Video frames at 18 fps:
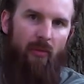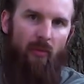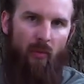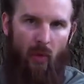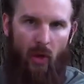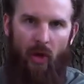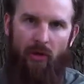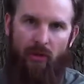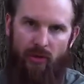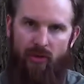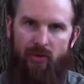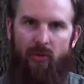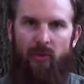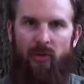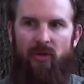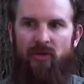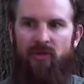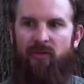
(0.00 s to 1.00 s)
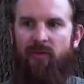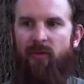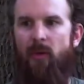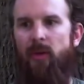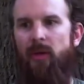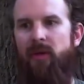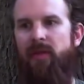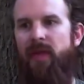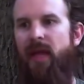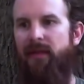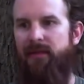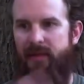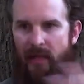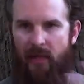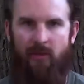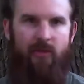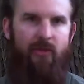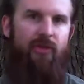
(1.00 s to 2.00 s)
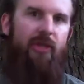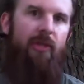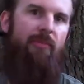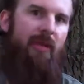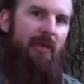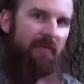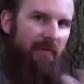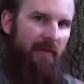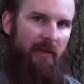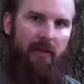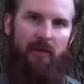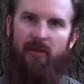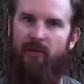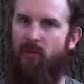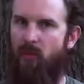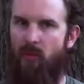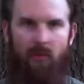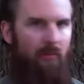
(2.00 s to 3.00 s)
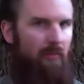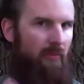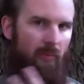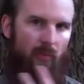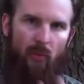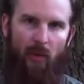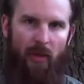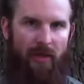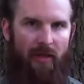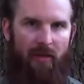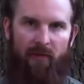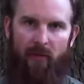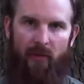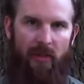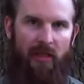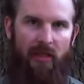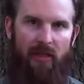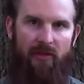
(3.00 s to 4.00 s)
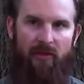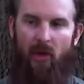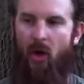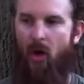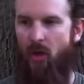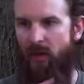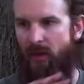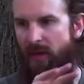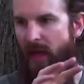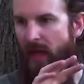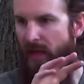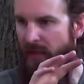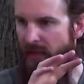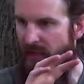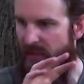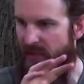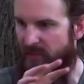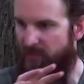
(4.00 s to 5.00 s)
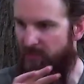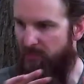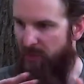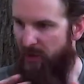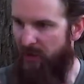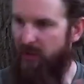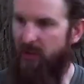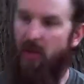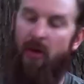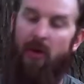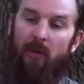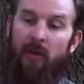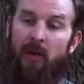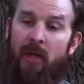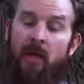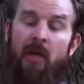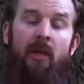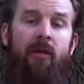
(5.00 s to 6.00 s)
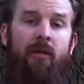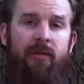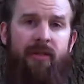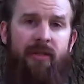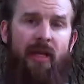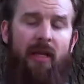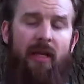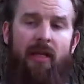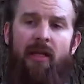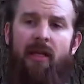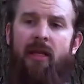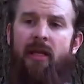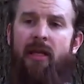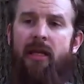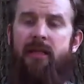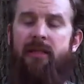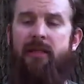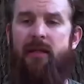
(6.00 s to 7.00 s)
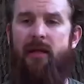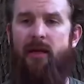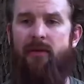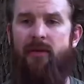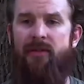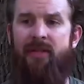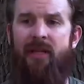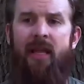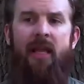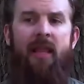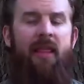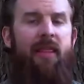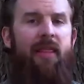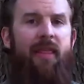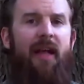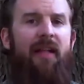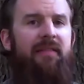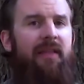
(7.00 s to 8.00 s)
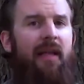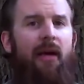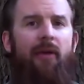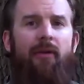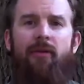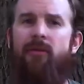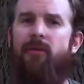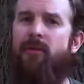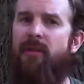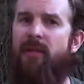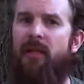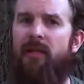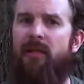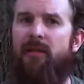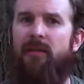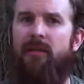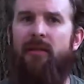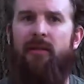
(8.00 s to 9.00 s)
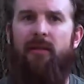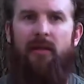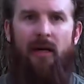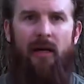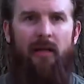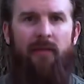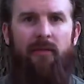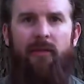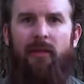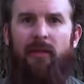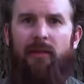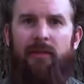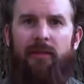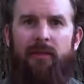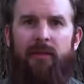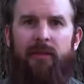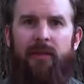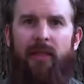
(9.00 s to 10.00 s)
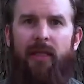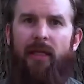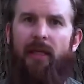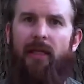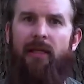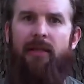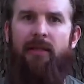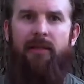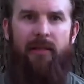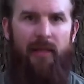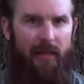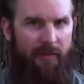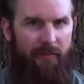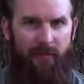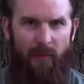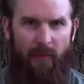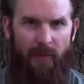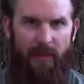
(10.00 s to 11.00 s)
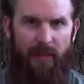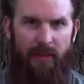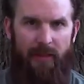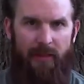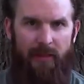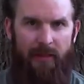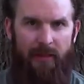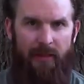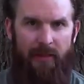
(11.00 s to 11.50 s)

water source for that township, that village, whatever it is. All of that is below. Because again, 1800s, that's how you get cholera and typhoid.